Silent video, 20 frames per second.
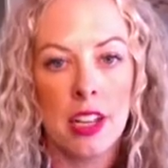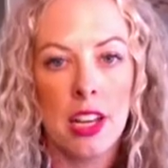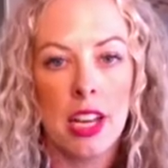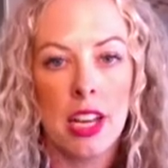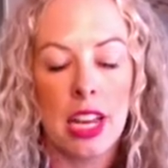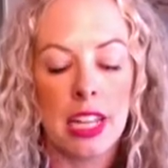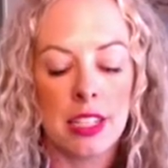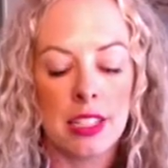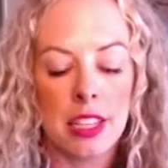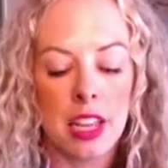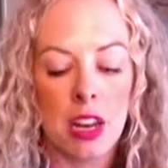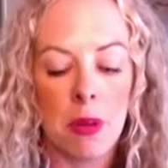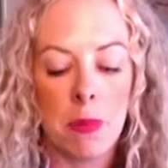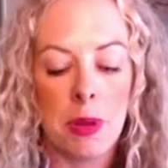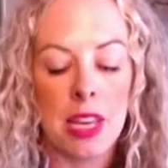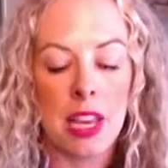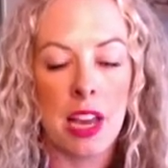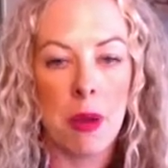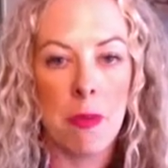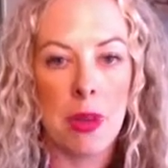instead of
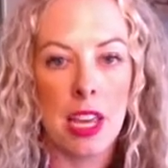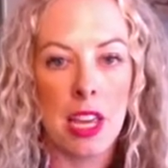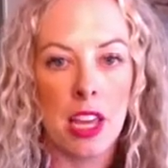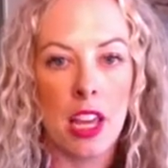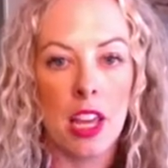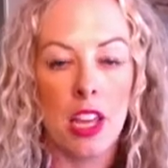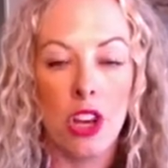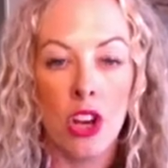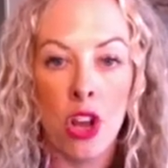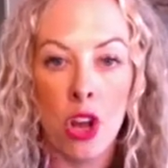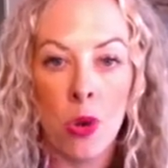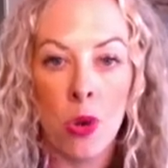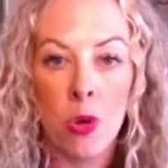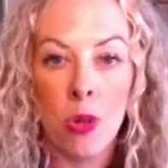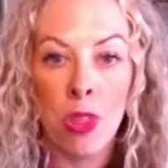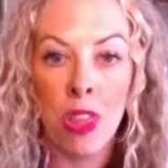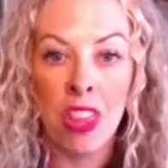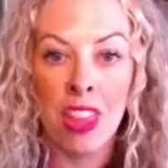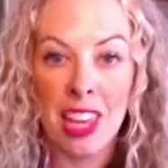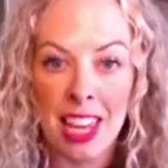becoming no
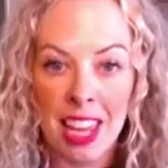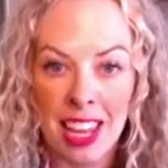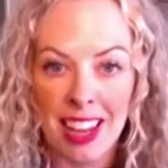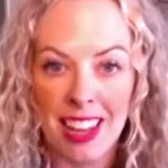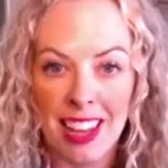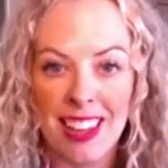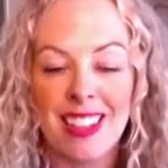thing